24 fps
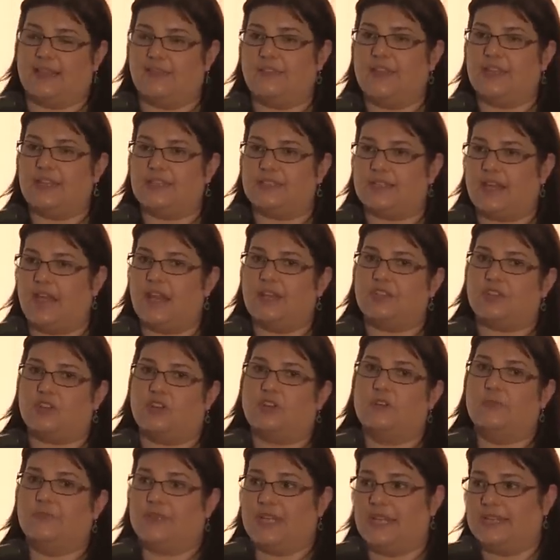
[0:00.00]
and they sign
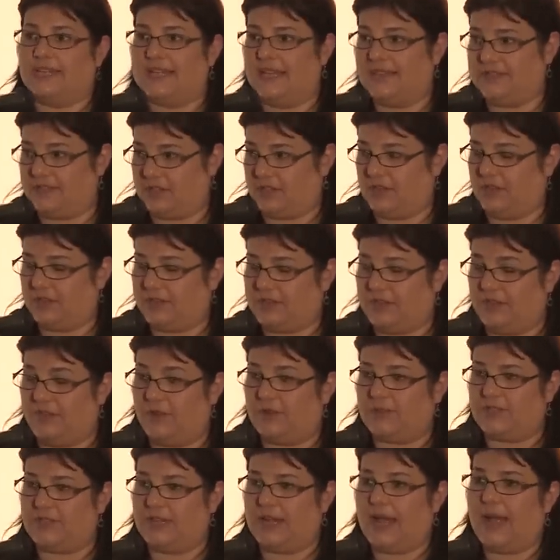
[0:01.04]
terms identical to
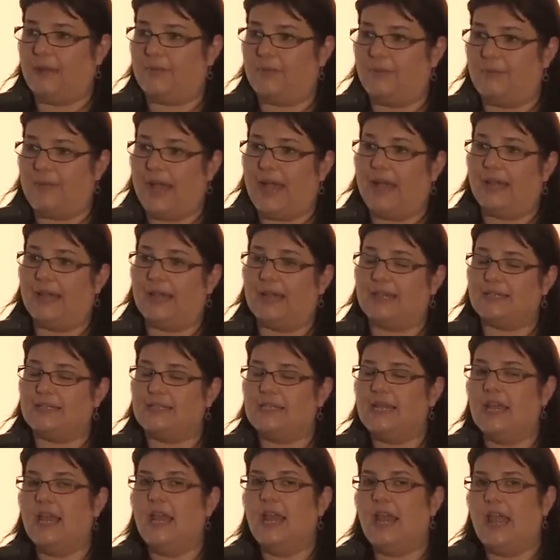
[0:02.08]
those at Appomattox.